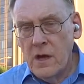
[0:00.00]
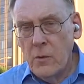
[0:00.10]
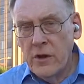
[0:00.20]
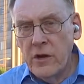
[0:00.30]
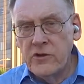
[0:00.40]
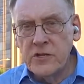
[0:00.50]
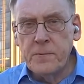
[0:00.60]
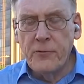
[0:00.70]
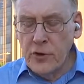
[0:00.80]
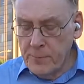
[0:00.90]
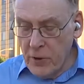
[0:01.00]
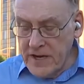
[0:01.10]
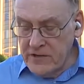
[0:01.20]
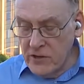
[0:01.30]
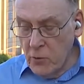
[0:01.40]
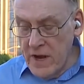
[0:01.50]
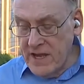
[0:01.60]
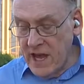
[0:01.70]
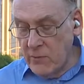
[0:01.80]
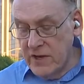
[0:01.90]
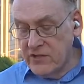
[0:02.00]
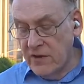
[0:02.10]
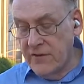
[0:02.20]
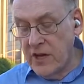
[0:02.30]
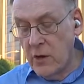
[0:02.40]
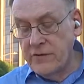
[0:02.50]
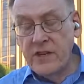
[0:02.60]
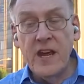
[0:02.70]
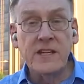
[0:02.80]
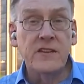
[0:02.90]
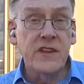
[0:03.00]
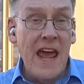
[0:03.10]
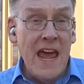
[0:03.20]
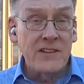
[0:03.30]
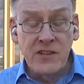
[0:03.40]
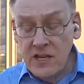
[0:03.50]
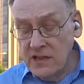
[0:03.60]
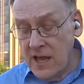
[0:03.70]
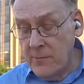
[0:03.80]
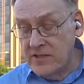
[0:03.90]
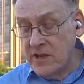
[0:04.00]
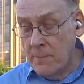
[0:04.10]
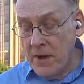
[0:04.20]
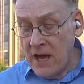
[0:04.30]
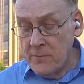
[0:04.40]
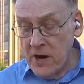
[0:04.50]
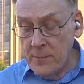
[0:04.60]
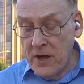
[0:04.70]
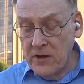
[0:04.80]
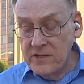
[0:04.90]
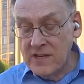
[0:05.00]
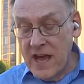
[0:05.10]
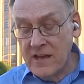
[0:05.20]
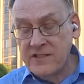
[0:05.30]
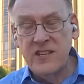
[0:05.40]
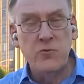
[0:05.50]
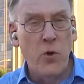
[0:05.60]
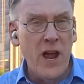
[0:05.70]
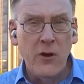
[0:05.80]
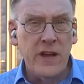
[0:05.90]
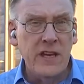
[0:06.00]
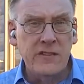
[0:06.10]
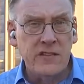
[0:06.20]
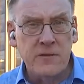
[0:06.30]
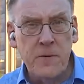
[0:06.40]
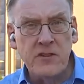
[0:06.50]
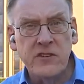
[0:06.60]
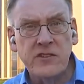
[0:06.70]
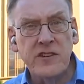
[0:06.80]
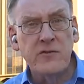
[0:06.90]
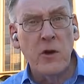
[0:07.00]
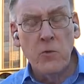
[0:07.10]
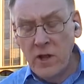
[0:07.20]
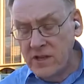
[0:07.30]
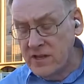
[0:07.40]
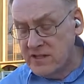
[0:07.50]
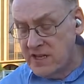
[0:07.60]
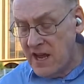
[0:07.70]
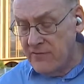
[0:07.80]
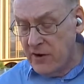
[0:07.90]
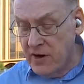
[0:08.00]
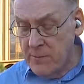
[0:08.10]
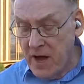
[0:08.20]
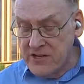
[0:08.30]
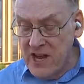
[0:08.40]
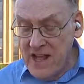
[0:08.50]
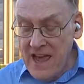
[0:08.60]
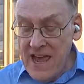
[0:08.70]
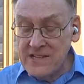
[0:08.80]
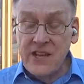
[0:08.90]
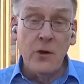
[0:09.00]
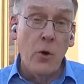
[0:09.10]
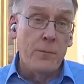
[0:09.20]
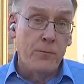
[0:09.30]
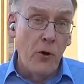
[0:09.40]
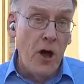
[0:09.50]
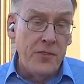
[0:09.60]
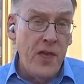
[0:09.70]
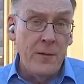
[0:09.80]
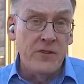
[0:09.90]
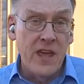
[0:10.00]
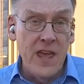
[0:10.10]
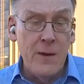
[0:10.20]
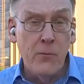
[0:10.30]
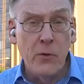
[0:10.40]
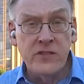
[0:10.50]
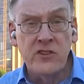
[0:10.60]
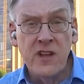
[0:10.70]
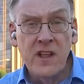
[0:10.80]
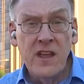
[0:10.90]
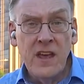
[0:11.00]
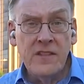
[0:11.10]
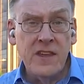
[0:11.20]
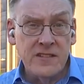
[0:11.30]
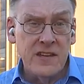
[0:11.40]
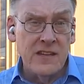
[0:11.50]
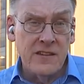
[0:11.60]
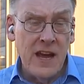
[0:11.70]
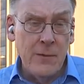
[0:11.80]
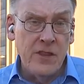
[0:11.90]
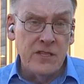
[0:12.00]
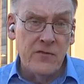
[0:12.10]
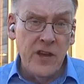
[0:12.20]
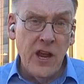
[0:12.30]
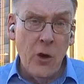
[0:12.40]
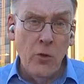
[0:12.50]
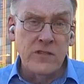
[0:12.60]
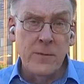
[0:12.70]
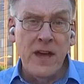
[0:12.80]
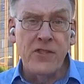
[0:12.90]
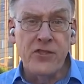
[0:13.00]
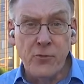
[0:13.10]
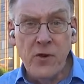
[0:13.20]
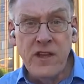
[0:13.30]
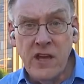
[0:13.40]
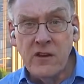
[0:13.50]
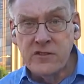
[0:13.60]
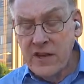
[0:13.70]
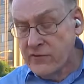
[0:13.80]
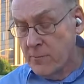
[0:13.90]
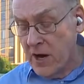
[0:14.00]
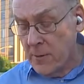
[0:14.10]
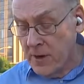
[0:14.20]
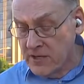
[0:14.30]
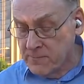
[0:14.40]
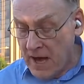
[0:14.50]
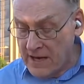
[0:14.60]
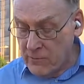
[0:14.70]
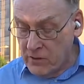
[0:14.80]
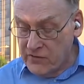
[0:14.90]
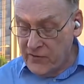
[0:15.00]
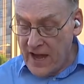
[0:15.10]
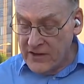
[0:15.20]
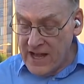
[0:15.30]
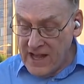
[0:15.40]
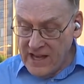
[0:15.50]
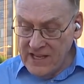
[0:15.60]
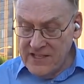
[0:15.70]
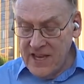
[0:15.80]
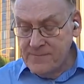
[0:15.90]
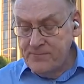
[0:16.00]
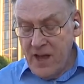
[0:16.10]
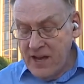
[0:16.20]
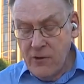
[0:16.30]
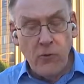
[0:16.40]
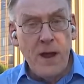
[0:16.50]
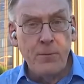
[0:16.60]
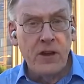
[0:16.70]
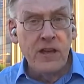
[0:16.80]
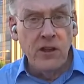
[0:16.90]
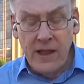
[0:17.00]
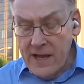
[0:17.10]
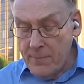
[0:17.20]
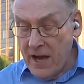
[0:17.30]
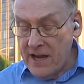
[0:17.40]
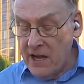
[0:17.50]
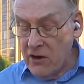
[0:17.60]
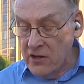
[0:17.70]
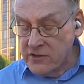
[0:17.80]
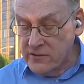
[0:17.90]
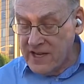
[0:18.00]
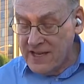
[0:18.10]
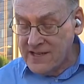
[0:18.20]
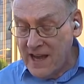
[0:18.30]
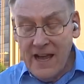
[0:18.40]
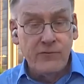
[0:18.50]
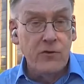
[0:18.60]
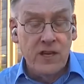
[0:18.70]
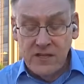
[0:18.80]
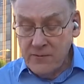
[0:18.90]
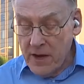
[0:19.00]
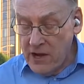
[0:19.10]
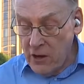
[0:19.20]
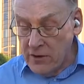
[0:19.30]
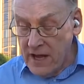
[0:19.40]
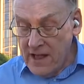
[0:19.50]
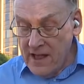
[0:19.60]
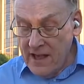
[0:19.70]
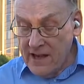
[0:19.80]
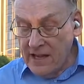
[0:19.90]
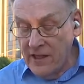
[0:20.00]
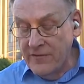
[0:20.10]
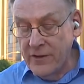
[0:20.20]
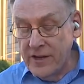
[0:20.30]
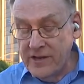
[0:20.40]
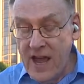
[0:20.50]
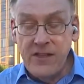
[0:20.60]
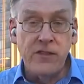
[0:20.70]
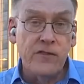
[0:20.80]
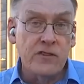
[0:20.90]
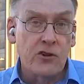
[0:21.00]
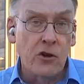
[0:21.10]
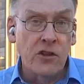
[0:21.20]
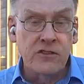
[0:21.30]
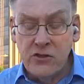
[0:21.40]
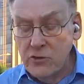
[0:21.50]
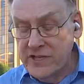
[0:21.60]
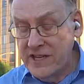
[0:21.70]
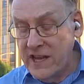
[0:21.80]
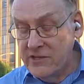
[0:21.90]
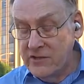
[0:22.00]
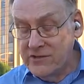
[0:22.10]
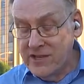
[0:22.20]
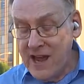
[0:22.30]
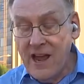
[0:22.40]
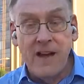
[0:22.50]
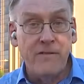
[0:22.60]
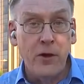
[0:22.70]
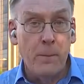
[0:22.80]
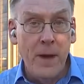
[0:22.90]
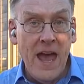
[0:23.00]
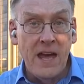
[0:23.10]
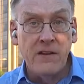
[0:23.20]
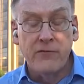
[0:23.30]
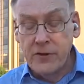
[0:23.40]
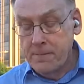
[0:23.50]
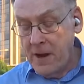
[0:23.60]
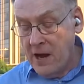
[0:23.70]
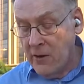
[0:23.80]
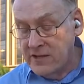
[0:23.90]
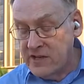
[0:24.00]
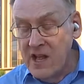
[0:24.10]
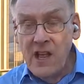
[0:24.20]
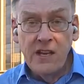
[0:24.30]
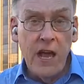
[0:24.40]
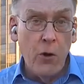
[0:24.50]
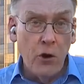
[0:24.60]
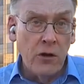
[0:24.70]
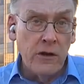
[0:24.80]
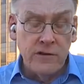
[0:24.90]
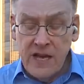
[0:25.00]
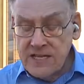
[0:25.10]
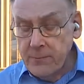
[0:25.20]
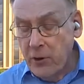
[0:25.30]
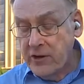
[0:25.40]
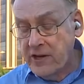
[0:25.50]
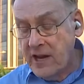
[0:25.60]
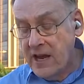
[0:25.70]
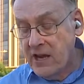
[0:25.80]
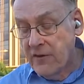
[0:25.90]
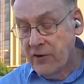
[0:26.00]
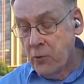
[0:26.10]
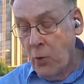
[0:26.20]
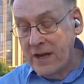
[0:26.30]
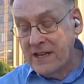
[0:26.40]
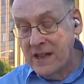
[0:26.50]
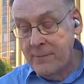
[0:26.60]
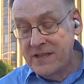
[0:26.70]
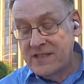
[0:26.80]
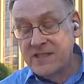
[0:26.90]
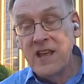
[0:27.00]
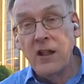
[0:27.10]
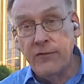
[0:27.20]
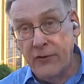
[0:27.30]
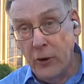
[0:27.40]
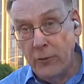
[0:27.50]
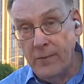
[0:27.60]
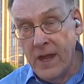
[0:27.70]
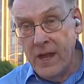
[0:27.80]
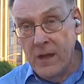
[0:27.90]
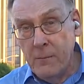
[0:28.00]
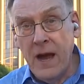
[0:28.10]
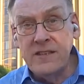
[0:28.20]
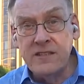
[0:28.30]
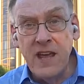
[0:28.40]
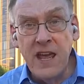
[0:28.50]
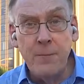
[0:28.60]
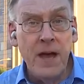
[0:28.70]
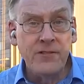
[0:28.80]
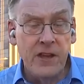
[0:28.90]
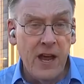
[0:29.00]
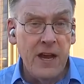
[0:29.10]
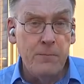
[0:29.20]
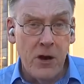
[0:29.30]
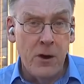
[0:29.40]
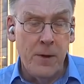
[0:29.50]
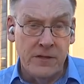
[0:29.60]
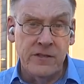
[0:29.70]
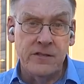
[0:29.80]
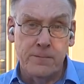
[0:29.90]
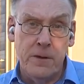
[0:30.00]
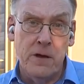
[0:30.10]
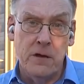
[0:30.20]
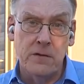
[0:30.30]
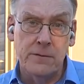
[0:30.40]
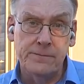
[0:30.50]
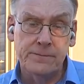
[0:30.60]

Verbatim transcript: Well, you know, just before the break to the weekend, we saw video of detectives asking Clements about Maribel Gonzalez. He's wary, he's suspicious, he's unwilling to say very much, asking what brought them to him, which at this at the time of this video was about three years after Maribel's body was found. He says, I didn't rape or kill anybody, and also says, I have two kids of my own, and I love them to death. If this girl is 13, as you say, I feel bad for the parents. Now, earlier testimony today covered what Clements' cell phone might say about the night Maribel disappeared.